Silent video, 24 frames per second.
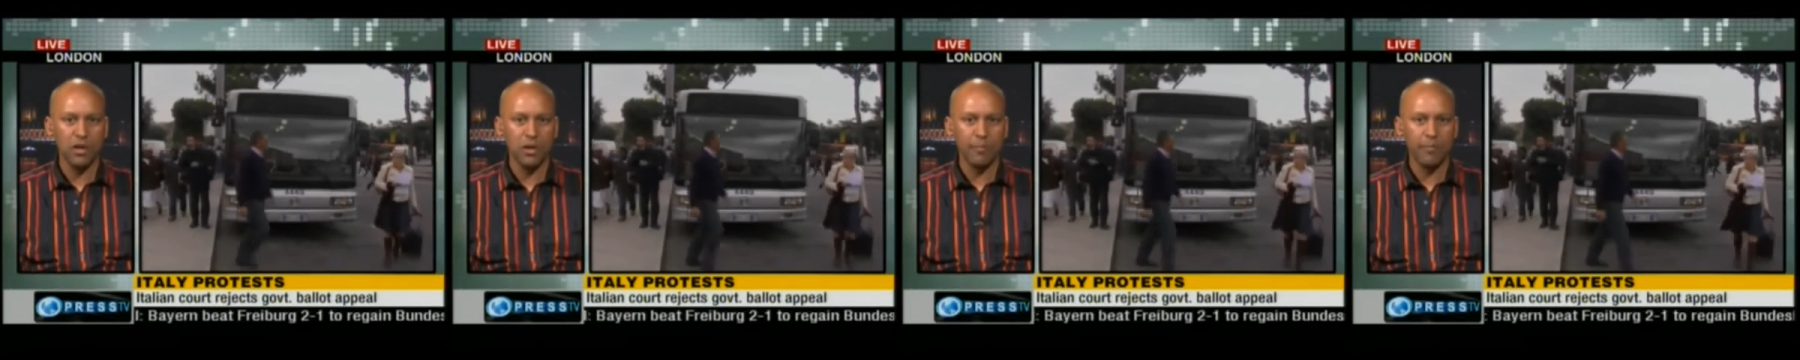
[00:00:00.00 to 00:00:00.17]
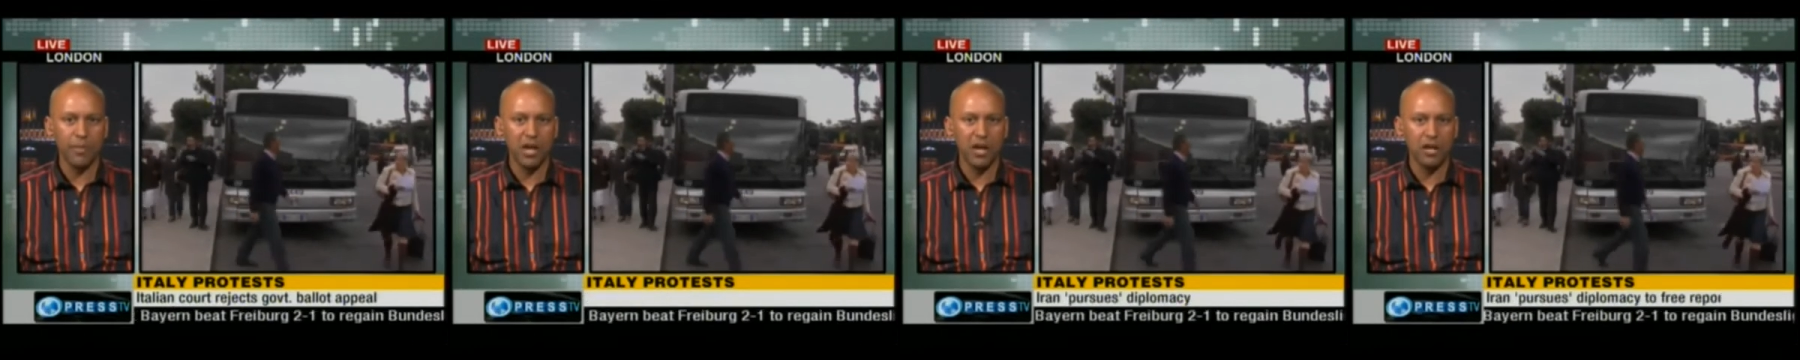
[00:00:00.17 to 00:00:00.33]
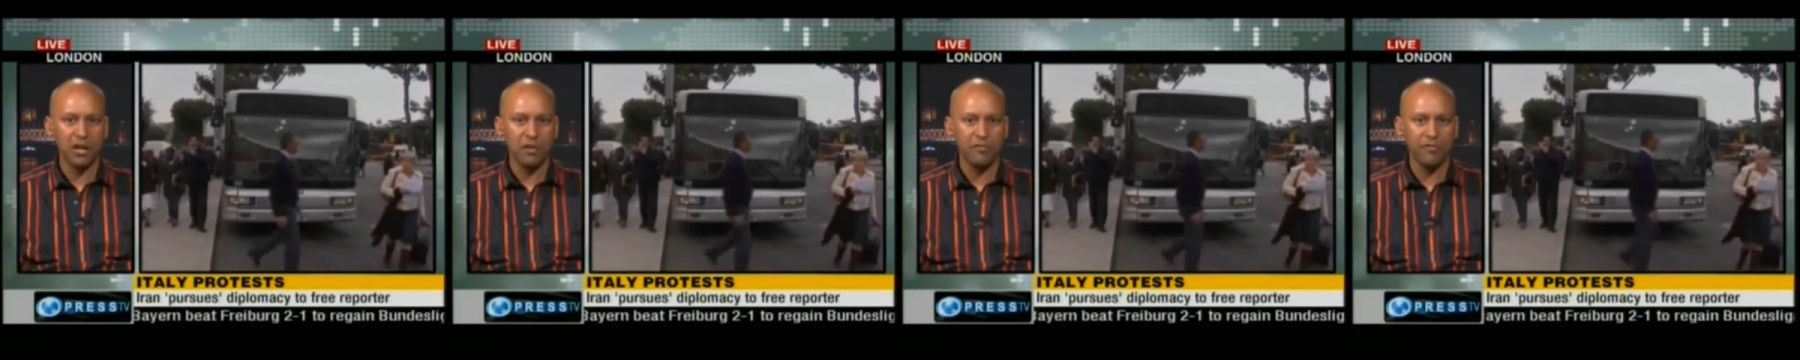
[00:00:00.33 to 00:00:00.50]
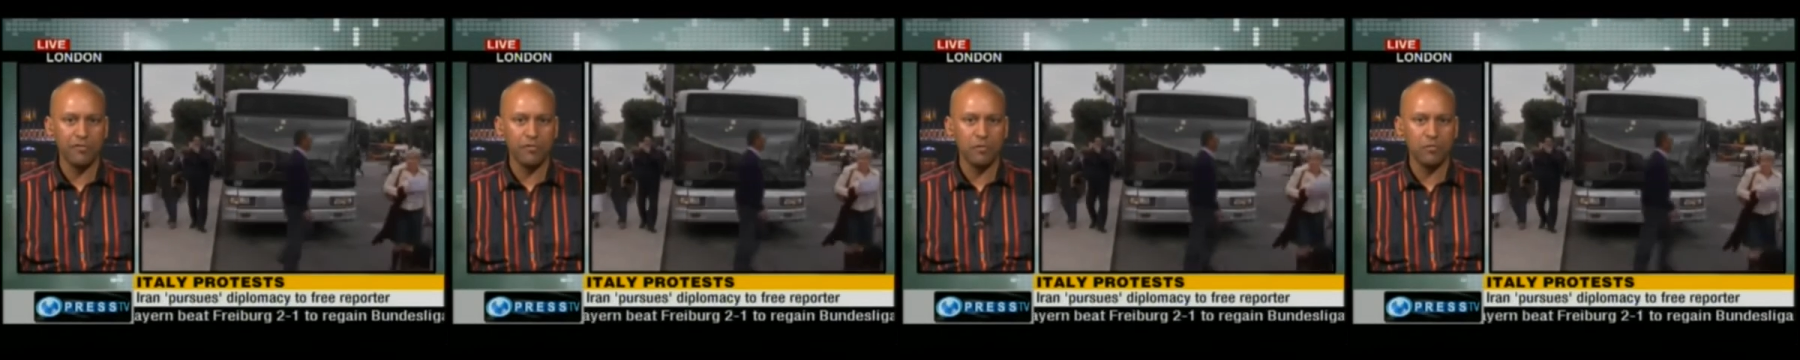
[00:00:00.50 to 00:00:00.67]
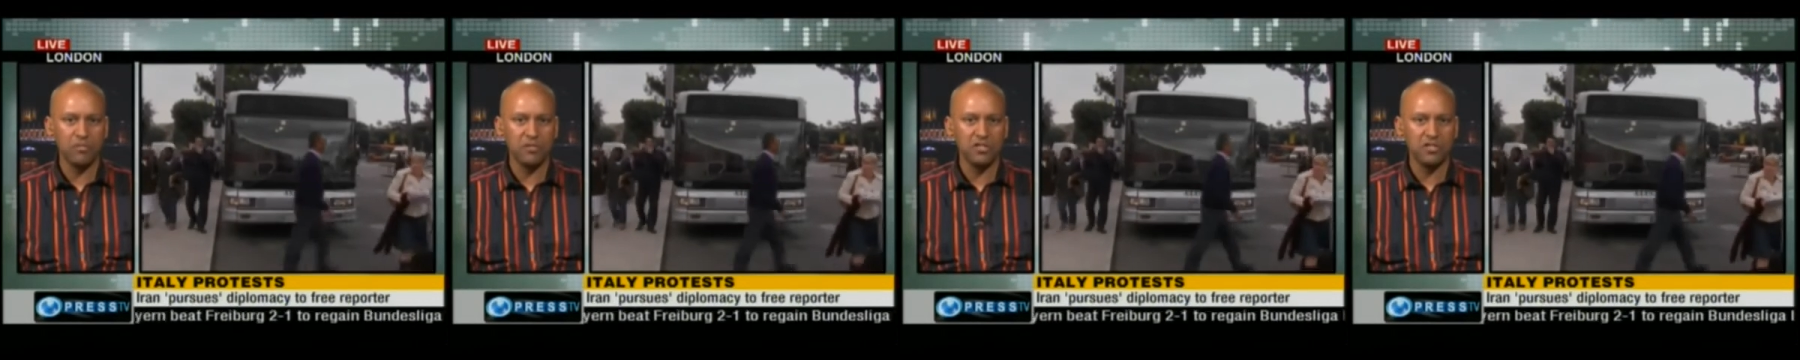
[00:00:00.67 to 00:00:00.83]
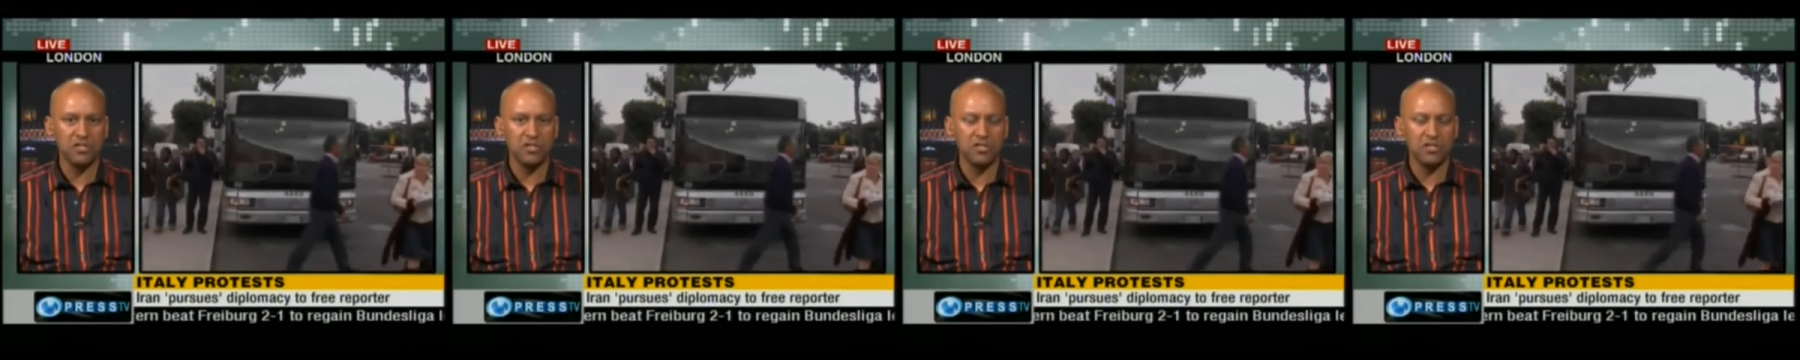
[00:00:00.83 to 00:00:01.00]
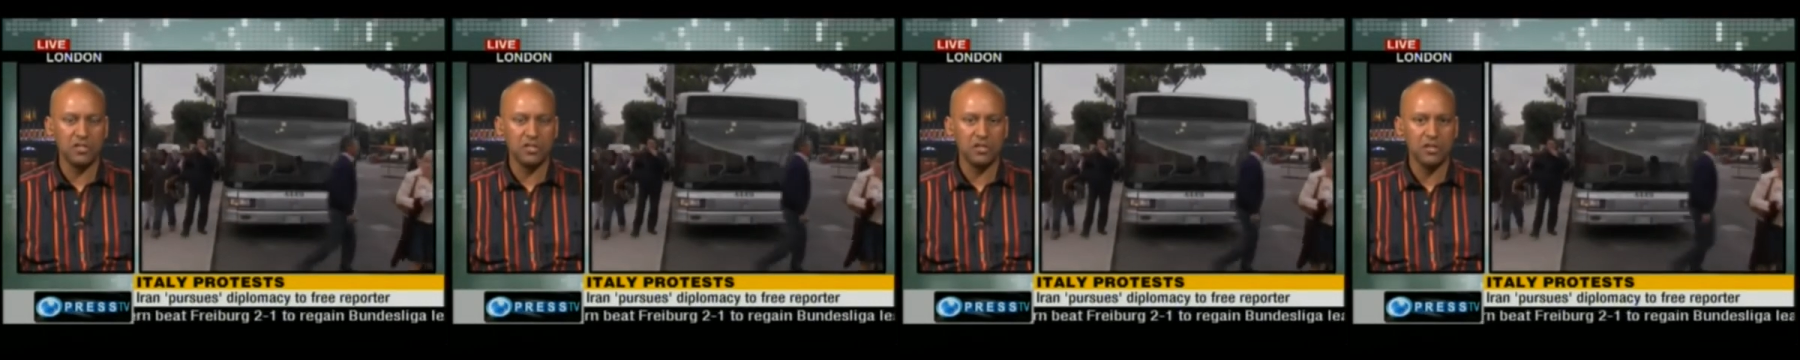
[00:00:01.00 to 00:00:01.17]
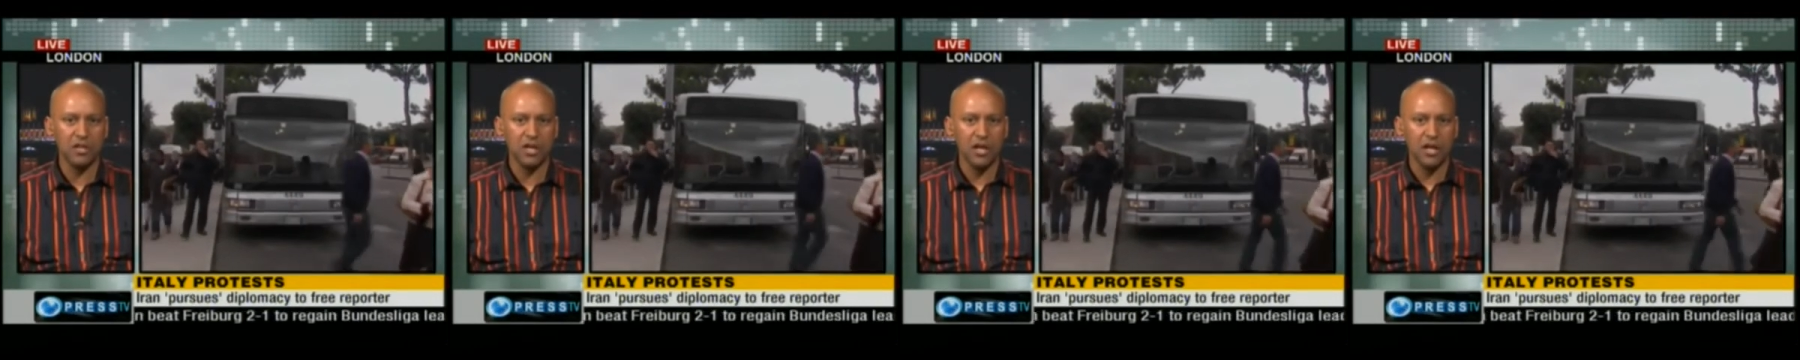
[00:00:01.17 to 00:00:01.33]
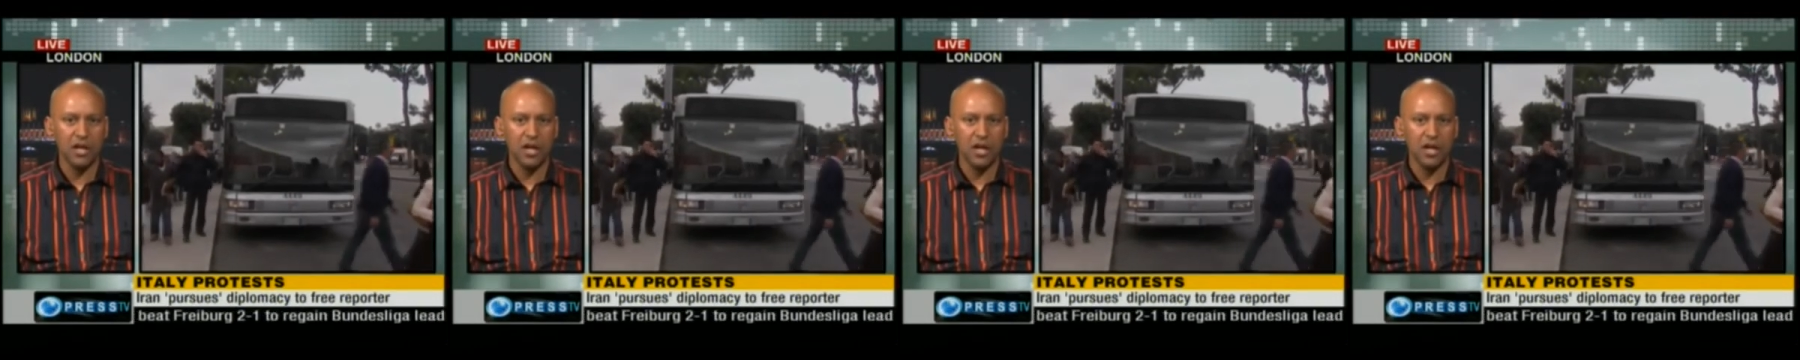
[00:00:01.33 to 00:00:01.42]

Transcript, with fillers: make an informed decision